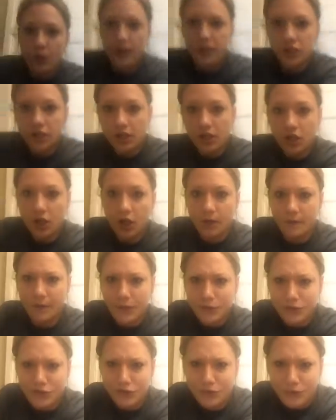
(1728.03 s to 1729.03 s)
I just
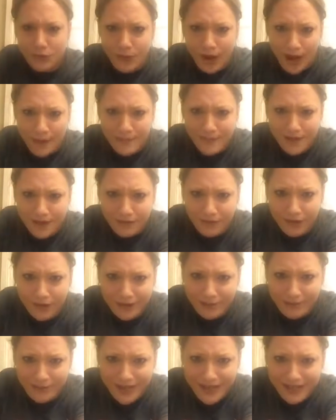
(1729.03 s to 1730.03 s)
almost dropped
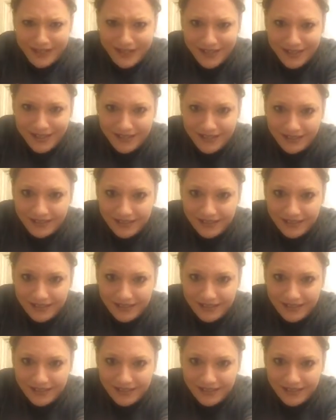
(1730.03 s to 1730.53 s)
everybody.